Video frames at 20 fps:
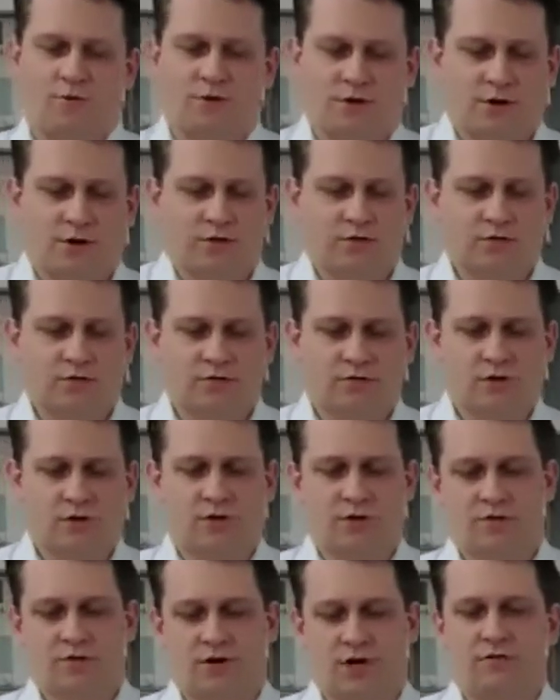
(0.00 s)
known
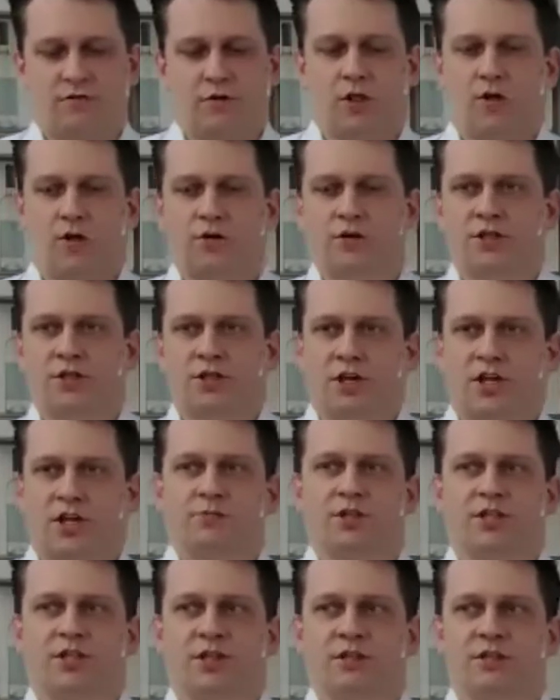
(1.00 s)
for a rather long
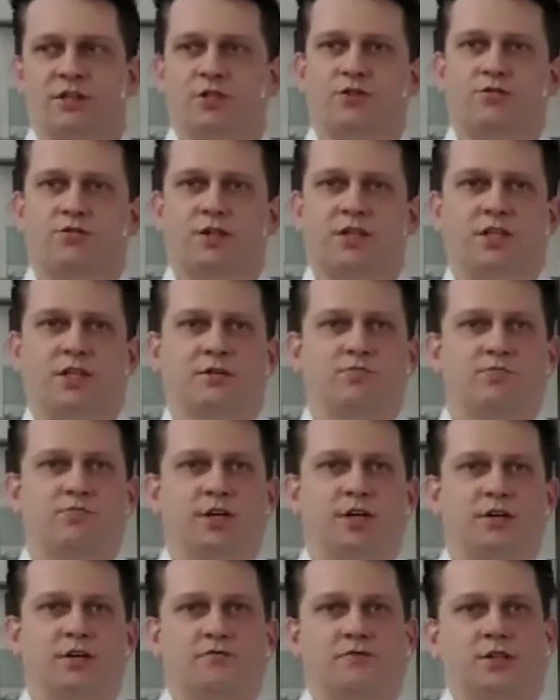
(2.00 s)
time. In industry, it
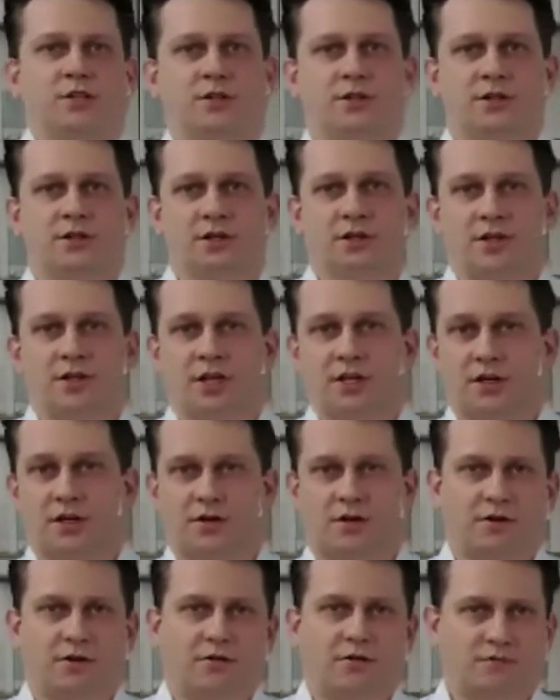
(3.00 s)
might have started like
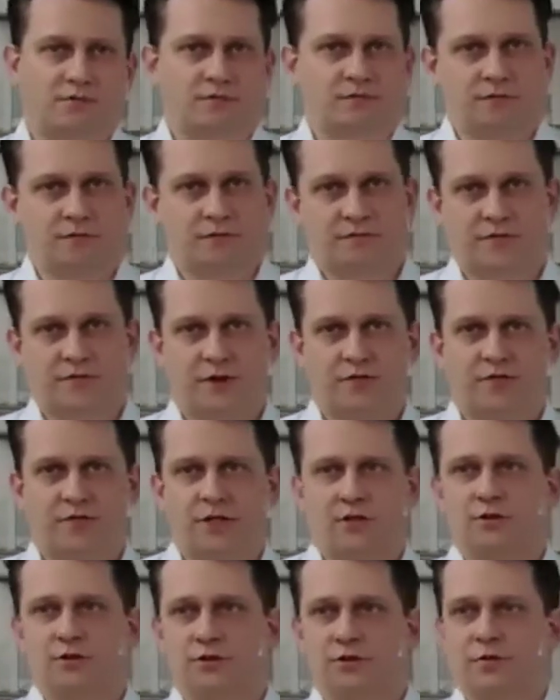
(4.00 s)

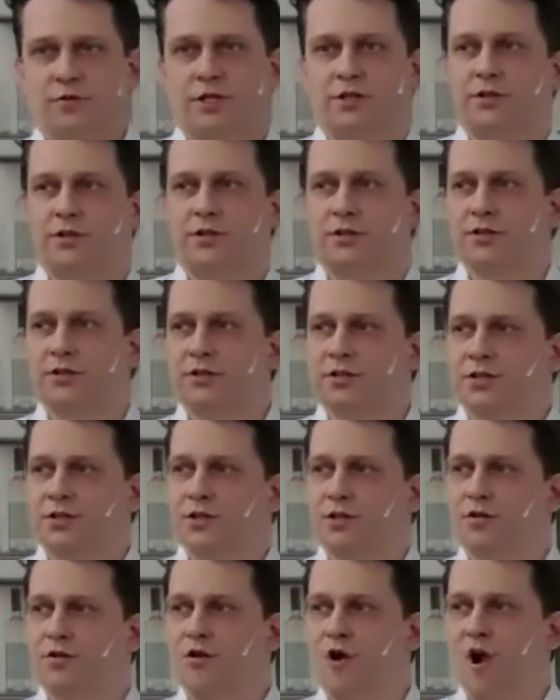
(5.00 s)
15 to 20 years
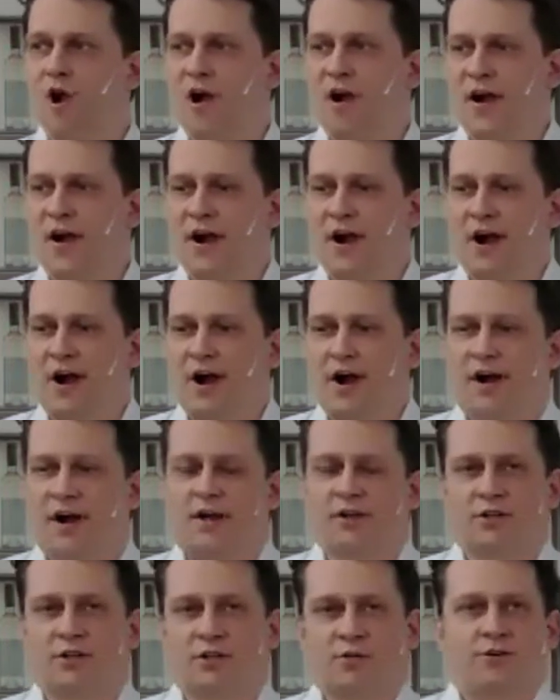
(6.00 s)
ago.
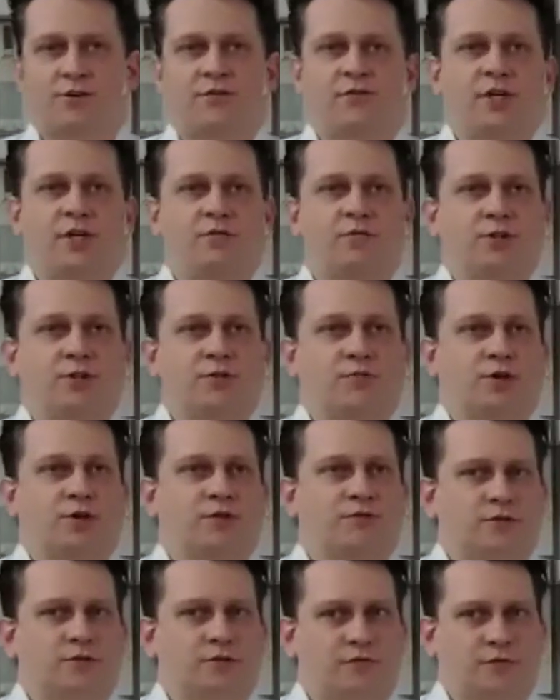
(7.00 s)
And TPW was one
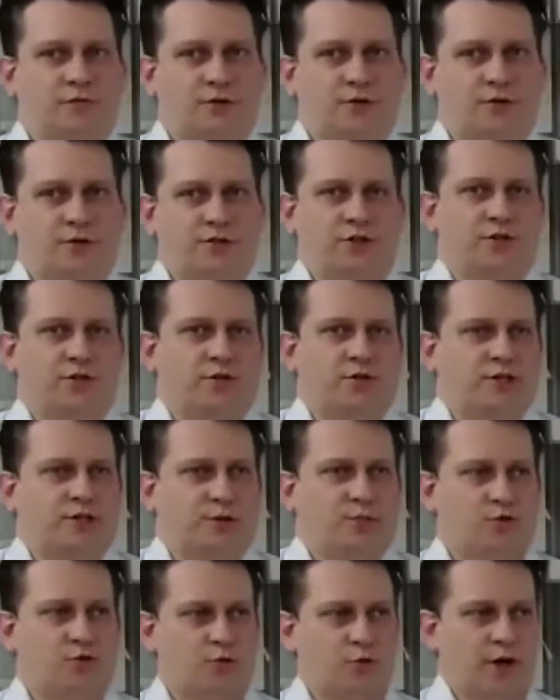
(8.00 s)
of the first
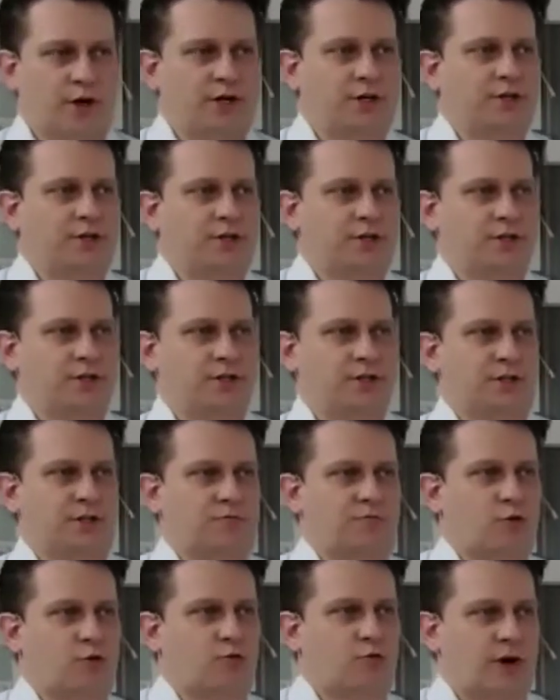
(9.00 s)
service providers
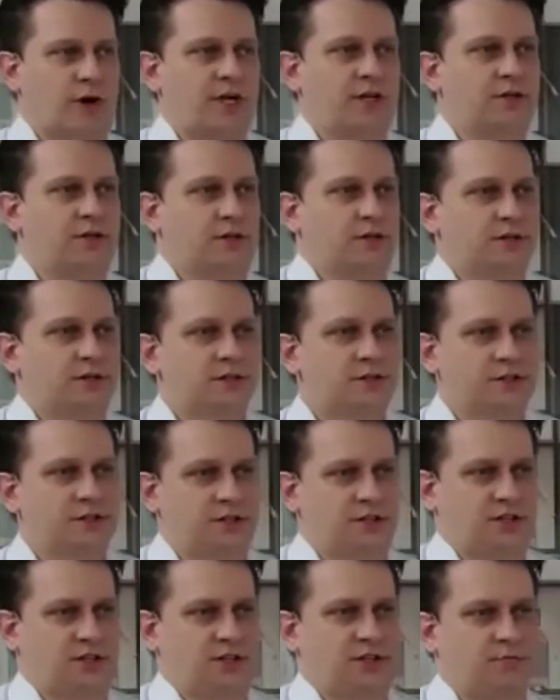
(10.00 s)
that provided
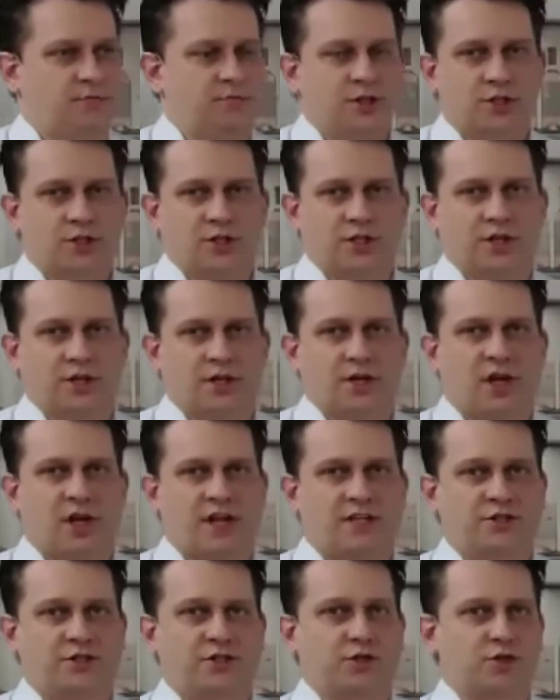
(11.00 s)
CT imaging
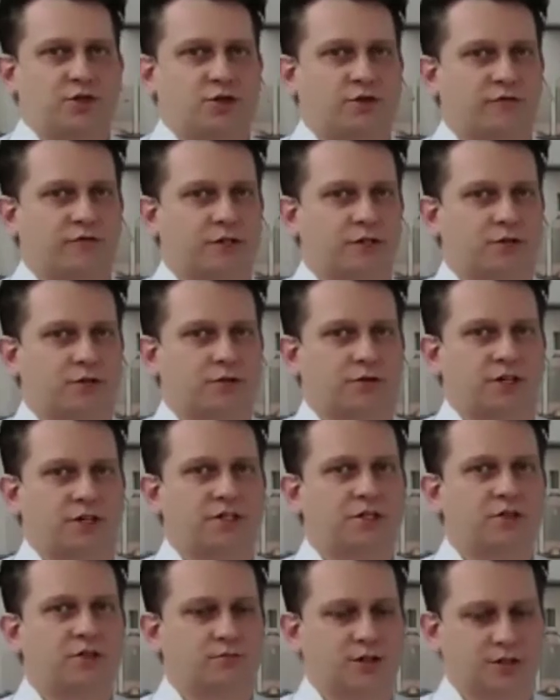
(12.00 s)
as a service to
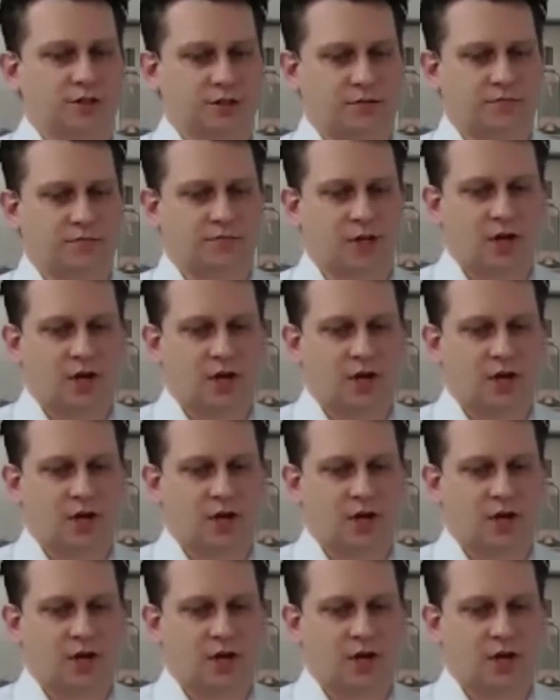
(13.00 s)
customers.